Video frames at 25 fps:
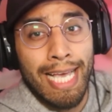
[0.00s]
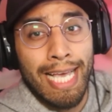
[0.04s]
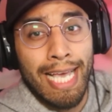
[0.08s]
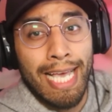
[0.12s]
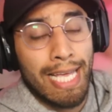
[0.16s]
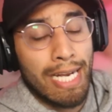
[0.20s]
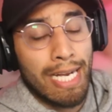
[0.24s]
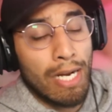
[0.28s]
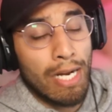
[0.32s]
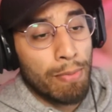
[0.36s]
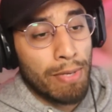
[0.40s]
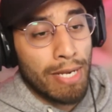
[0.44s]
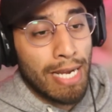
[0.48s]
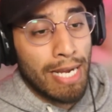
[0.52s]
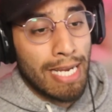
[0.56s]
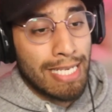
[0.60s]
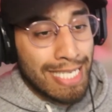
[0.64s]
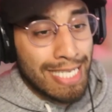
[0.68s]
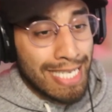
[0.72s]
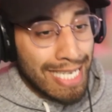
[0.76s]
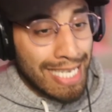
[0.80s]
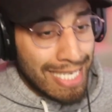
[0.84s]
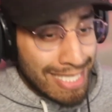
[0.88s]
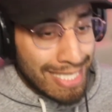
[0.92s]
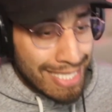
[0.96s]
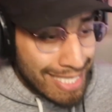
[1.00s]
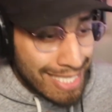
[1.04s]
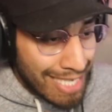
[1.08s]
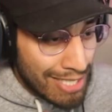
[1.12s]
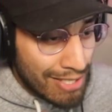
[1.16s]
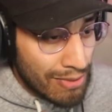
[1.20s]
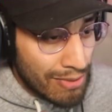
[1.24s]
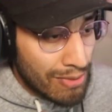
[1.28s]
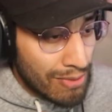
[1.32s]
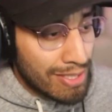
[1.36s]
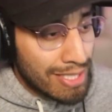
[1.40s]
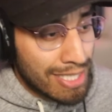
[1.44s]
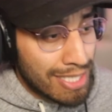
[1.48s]
And I hope you guys can
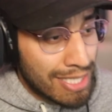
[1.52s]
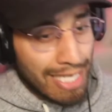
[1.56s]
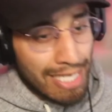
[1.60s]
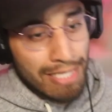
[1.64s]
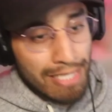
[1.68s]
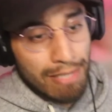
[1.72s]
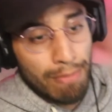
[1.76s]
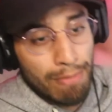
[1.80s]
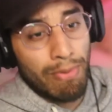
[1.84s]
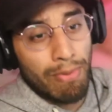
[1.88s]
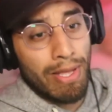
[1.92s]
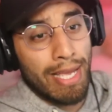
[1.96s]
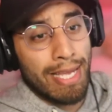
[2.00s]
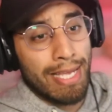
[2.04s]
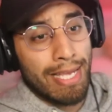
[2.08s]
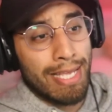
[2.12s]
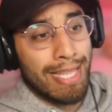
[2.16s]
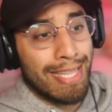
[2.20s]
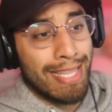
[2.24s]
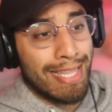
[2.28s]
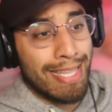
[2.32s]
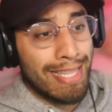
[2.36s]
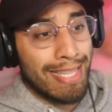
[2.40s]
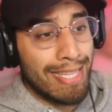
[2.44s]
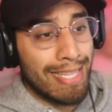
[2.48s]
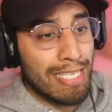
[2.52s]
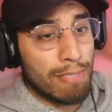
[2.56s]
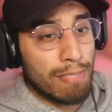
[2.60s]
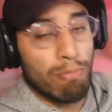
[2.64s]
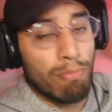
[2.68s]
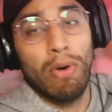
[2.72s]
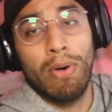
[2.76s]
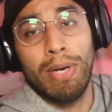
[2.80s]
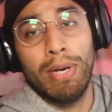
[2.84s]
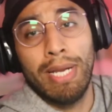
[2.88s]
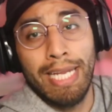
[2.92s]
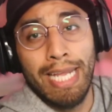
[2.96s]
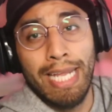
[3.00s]
continue to get to play this
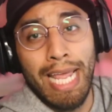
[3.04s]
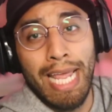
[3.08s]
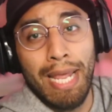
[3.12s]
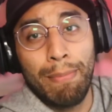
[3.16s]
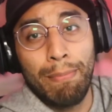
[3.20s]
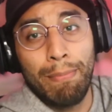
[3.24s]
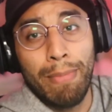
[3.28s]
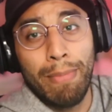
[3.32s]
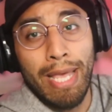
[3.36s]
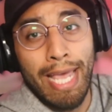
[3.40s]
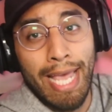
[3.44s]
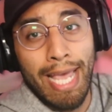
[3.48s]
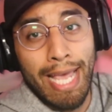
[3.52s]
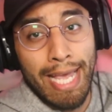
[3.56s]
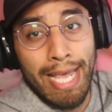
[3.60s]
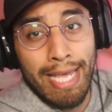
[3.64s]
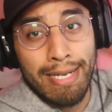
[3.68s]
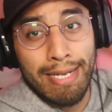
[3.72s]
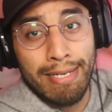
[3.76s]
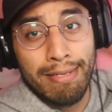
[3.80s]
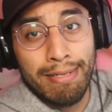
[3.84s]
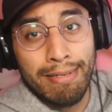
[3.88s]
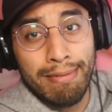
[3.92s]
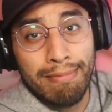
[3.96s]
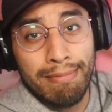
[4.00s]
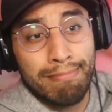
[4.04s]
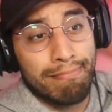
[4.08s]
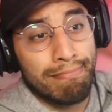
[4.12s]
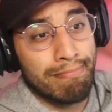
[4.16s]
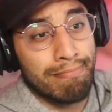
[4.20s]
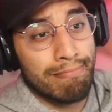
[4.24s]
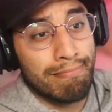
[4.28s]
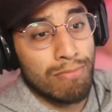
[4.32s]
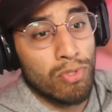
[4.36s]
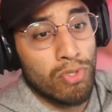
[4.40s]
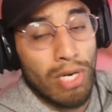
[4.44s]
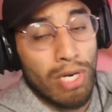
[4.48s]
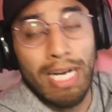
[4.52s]
broken game and
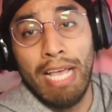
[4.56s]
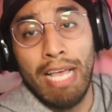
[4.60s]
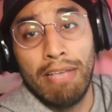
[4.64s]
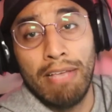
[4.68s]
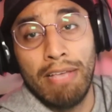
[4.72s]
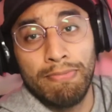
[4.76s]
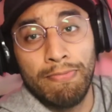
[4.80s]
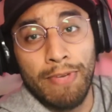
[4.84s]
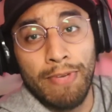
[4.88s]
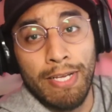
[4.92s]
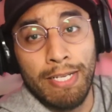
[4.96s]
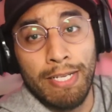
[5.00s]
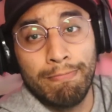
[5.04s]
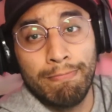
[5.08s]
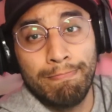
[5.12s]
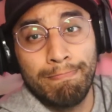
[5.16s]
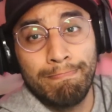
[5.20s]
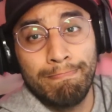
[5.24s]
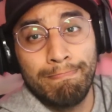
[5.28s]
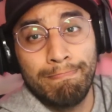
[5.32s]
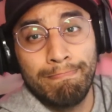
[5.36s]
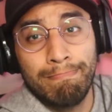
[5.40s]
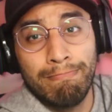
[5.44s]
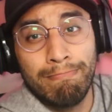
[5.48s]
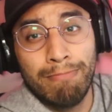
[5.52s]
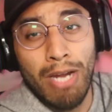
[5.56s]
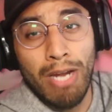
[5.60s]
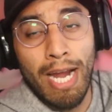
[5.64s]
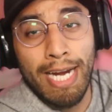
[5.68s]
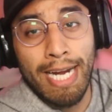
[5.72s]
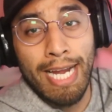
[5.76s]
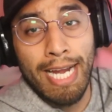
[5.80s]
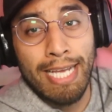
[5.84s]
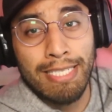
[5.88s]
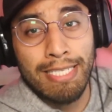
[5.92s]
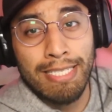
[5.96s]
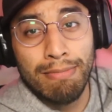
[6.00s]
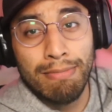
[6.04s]
try to have some fun. All right,
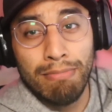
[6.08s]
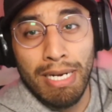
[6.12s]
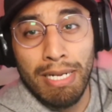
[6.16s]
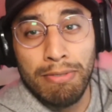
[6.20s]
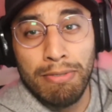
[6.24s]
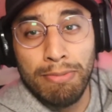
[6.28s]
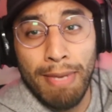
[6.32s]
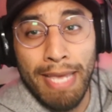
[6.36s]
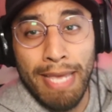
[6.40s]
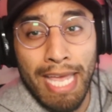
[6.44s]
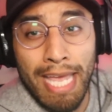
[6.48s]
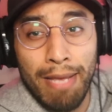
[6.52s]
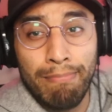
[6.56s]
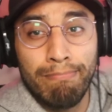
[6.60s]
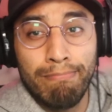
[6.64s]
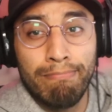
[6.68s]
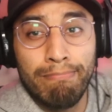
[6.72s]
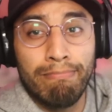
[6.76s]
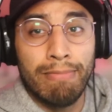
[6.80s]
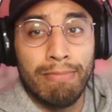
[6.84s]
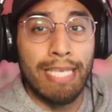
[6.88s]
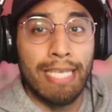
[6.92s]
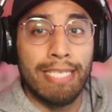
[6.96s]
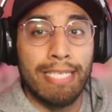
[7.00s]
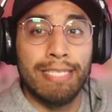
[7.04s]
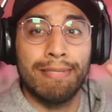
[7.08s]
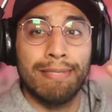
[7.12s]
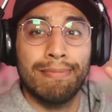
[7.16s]
guys. My name is Mayhem. Thanks.